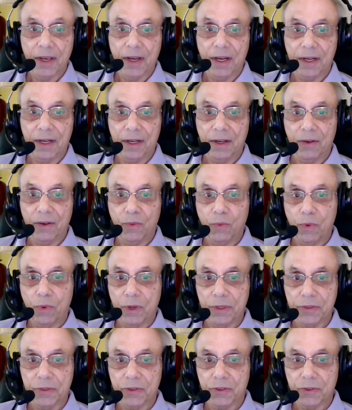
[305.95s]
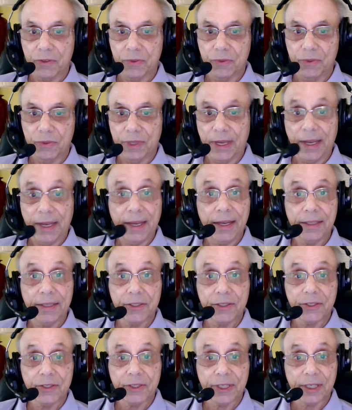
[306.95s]
want to add
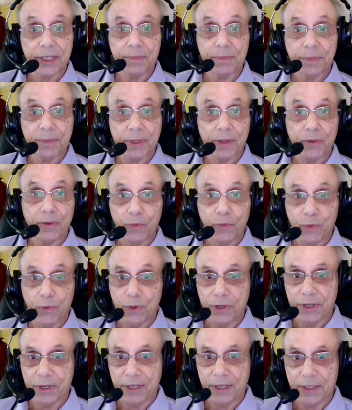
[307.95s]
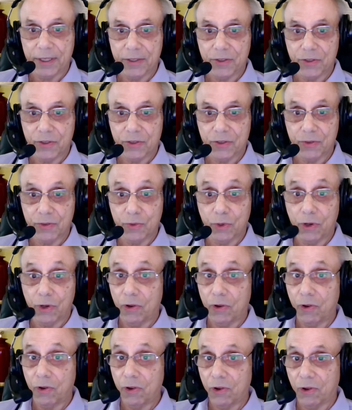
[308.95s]
seatbelt warnings to
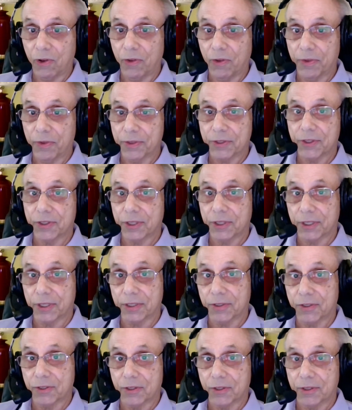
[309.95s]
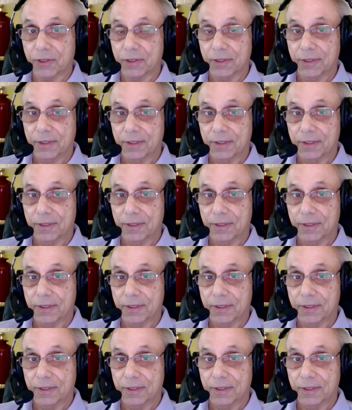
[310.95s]
all the seats